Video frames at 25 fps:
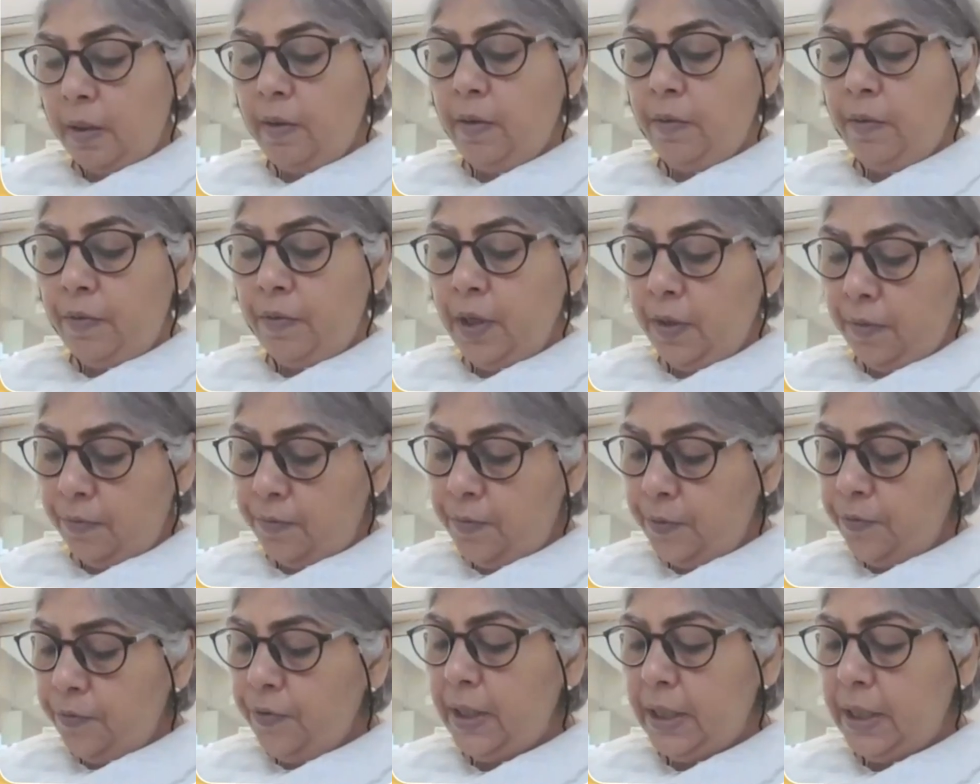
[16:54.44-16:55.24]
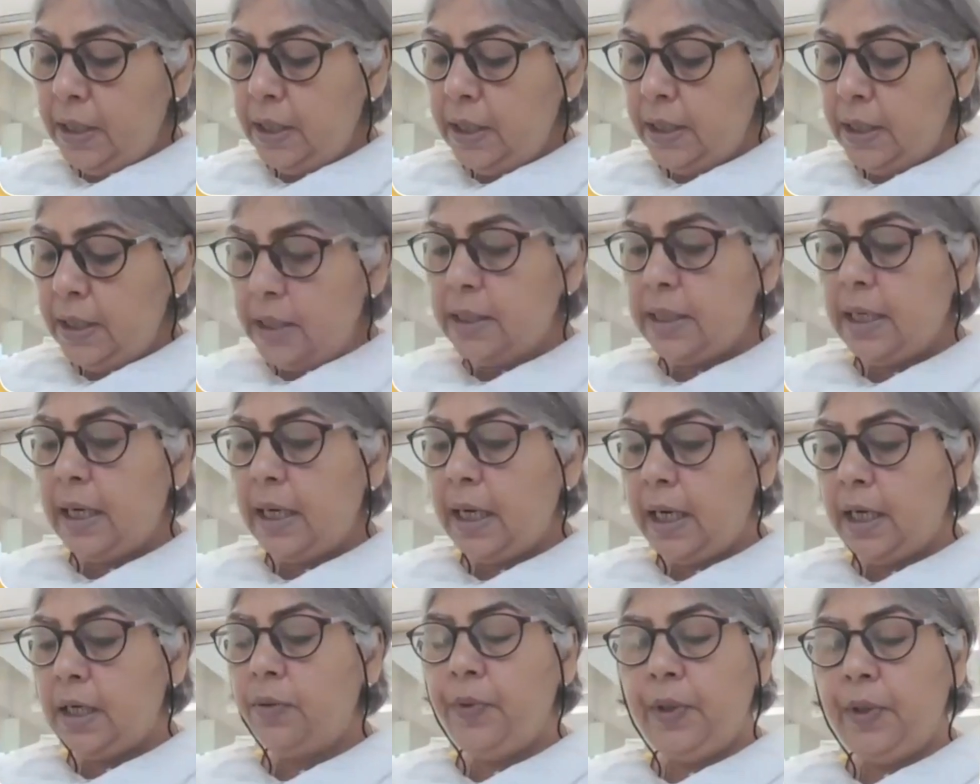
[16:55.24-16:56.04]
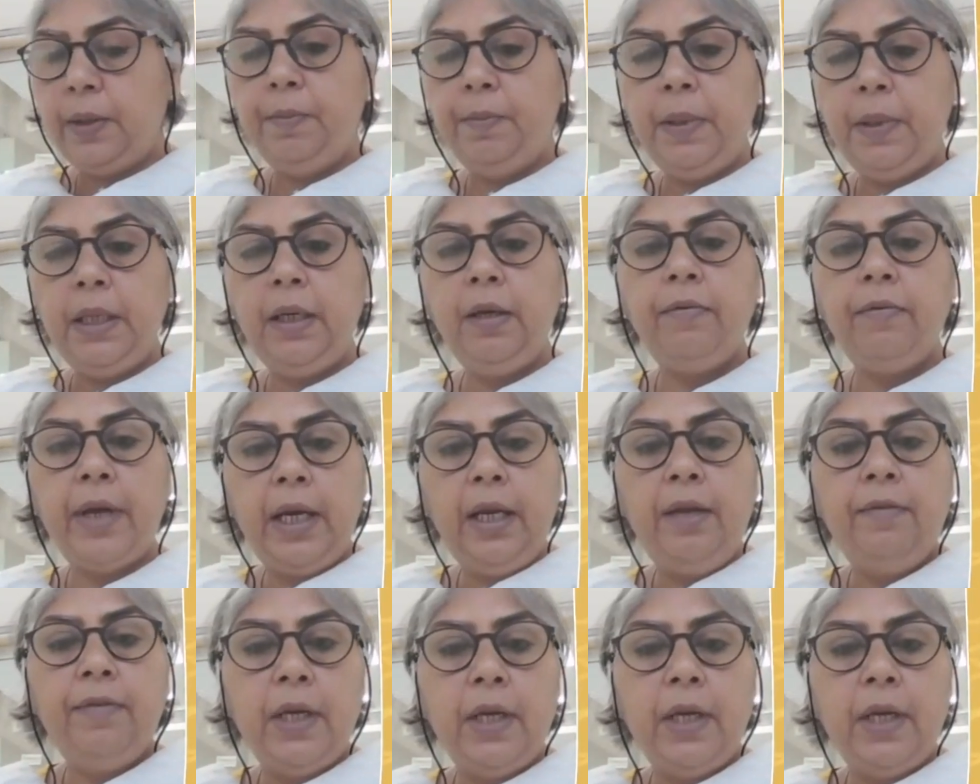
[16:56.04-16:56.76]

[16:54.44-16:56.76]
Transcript: we did start with being very,